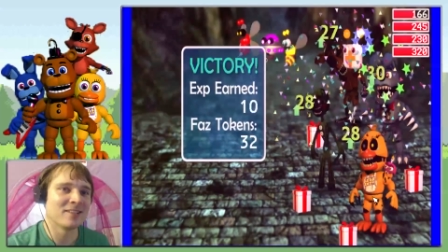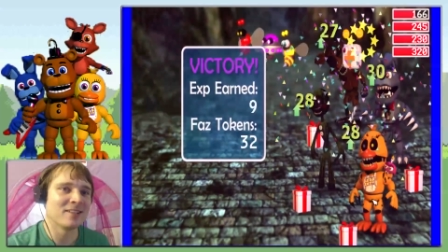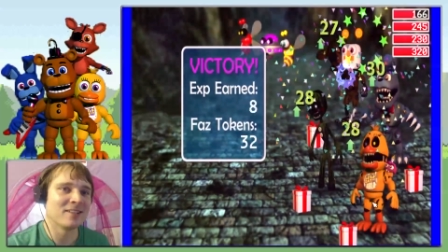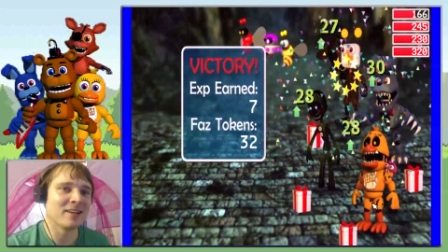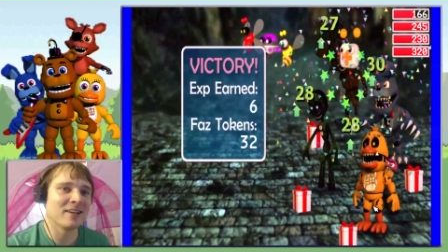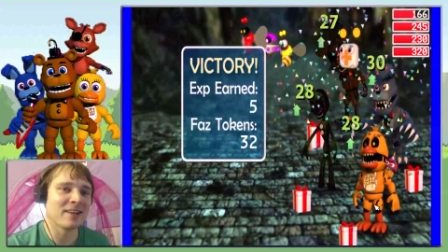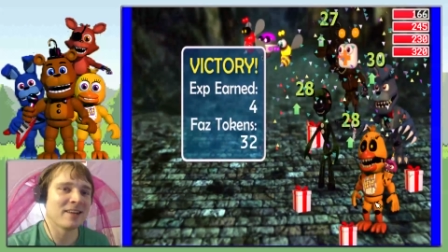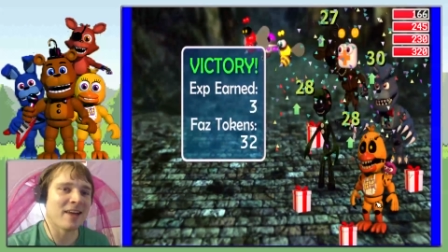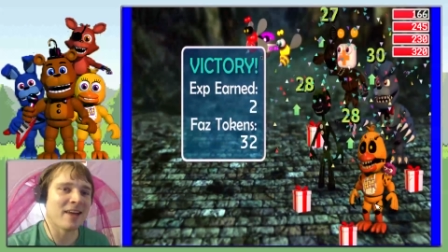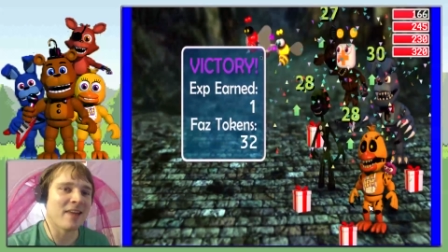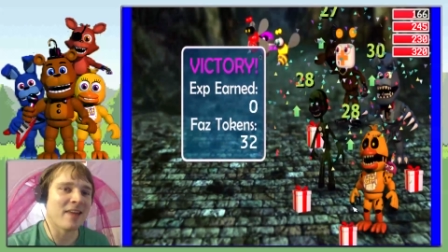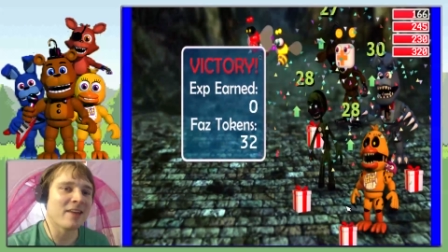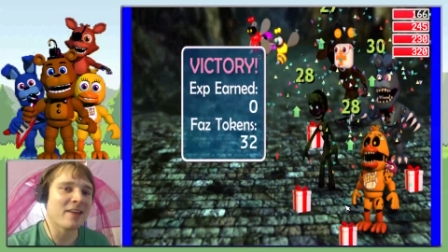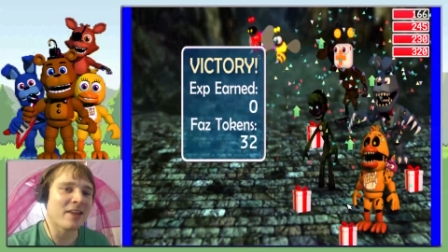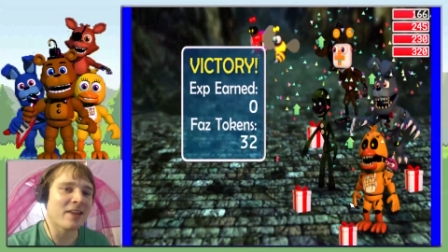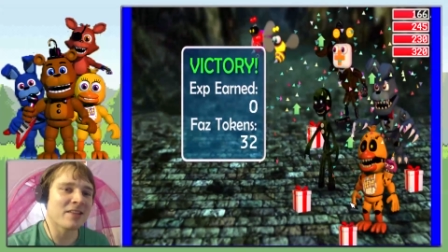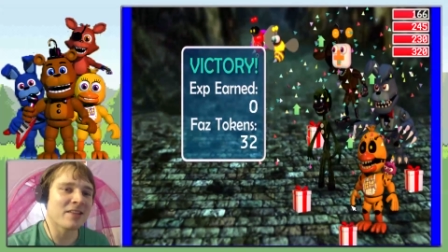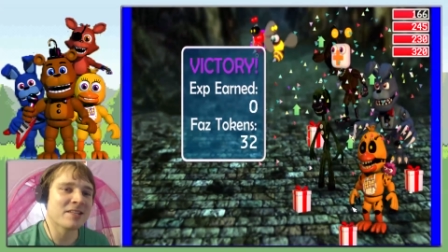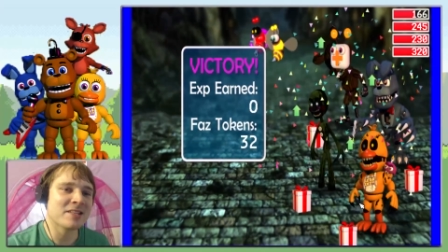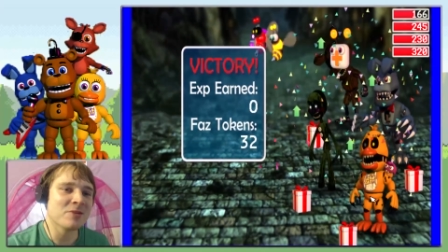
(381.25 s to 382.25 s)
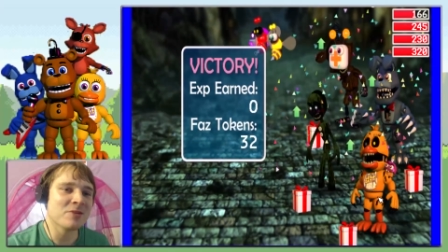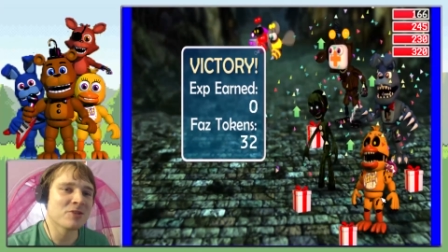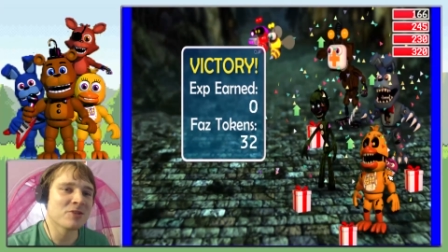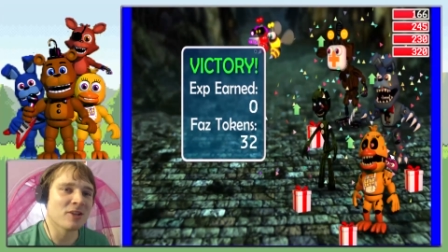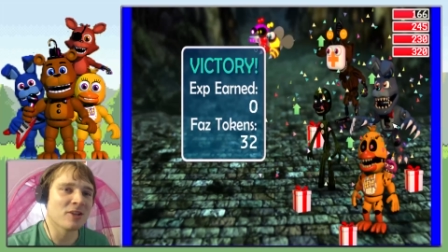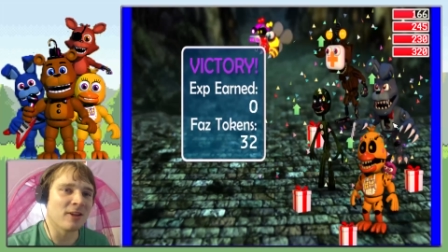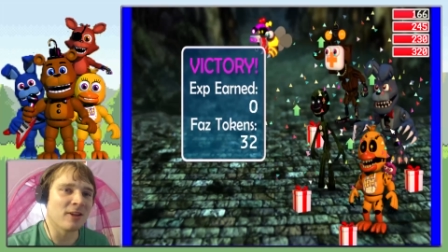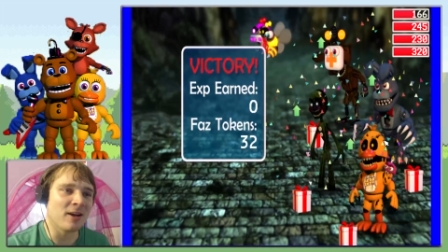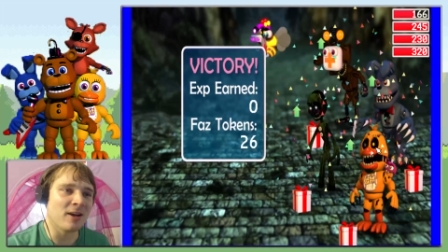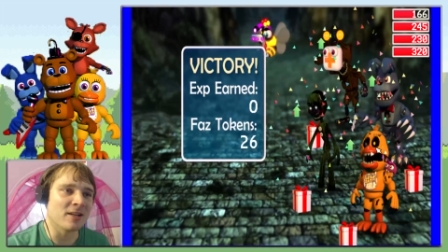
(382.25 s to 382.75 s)
Look at that, and they got these huge
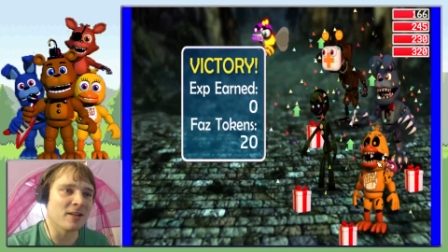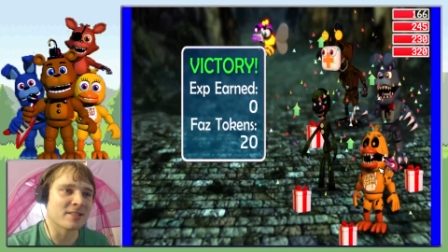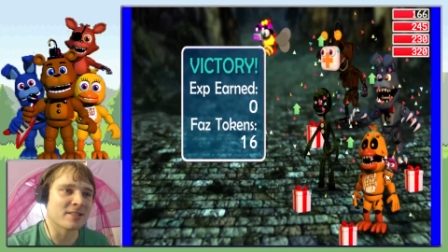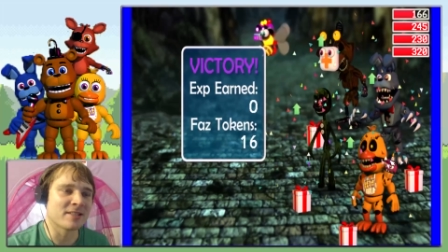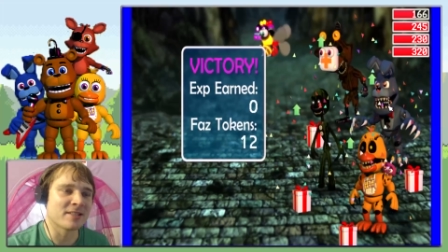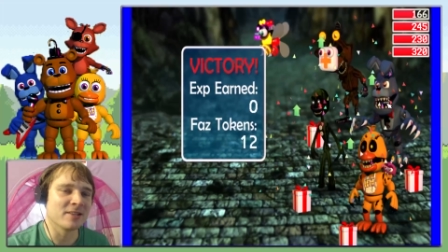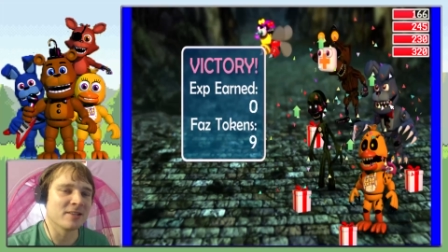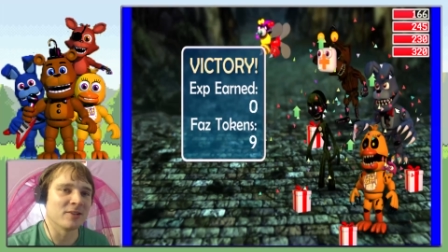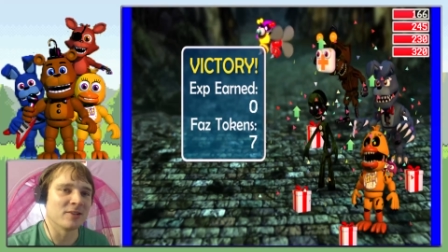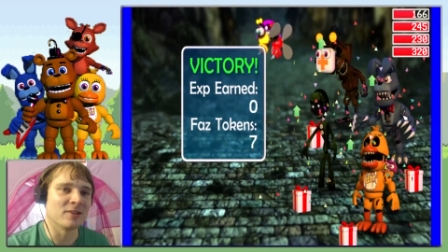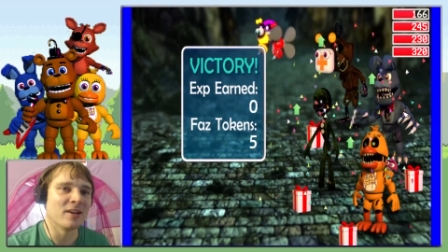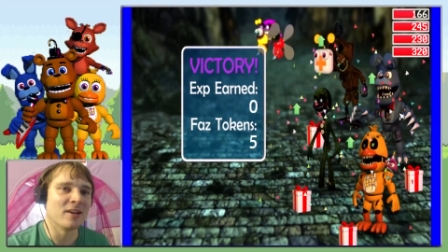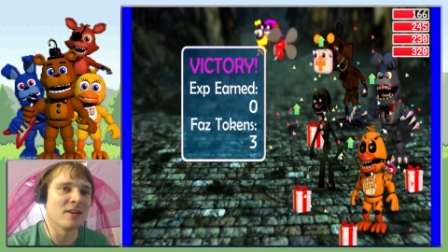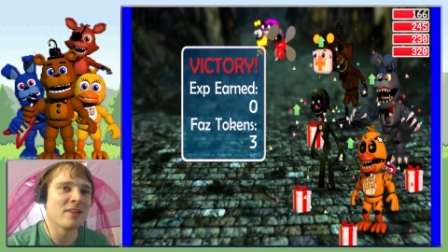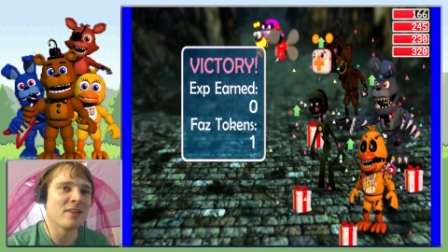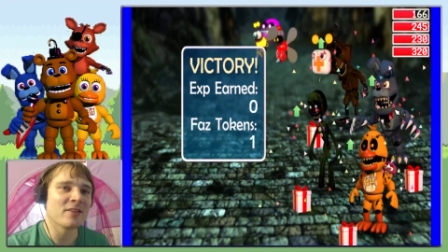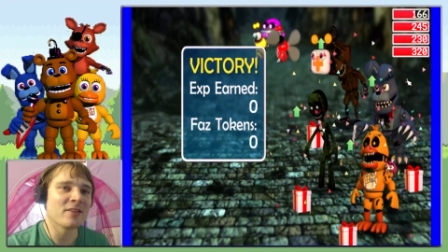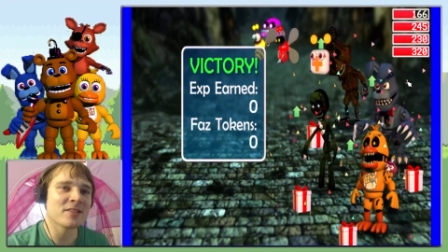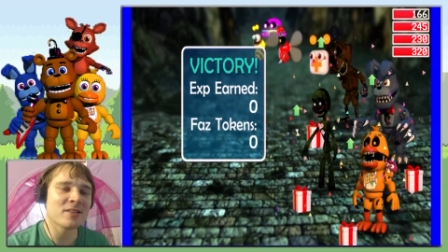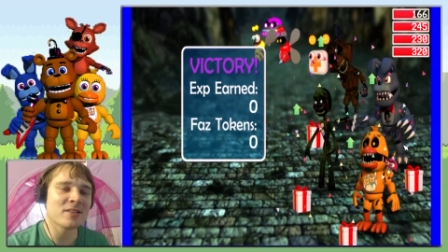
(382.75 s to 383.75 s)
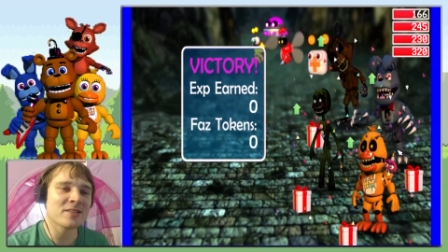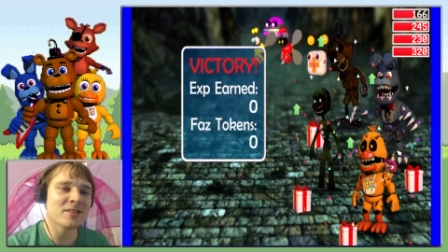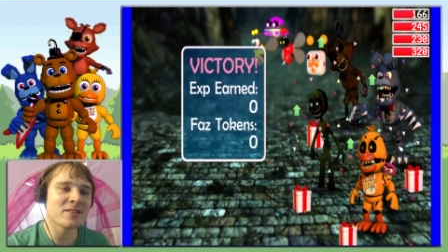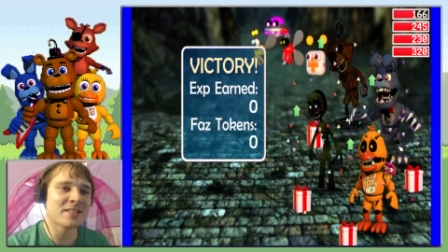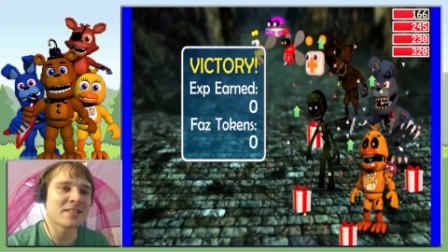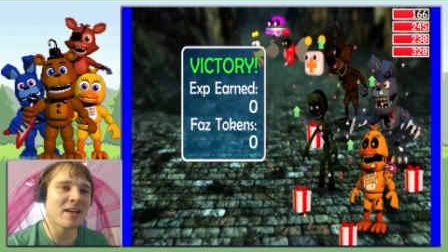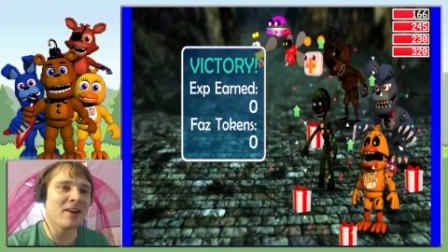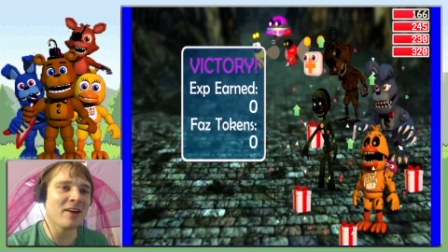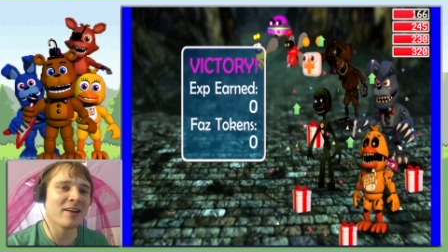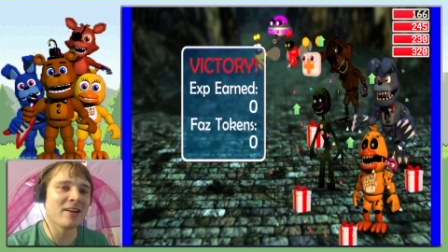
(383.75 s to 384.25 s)
claws too. They're so
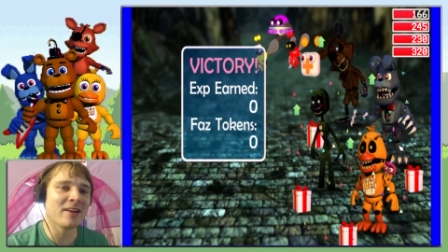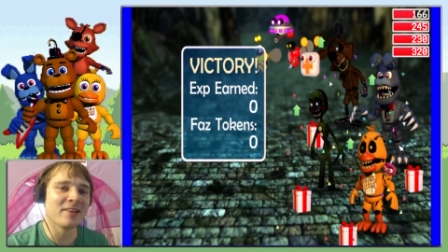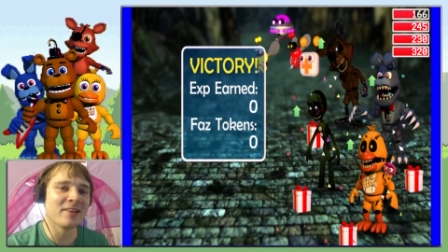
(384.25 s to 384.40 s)
scary.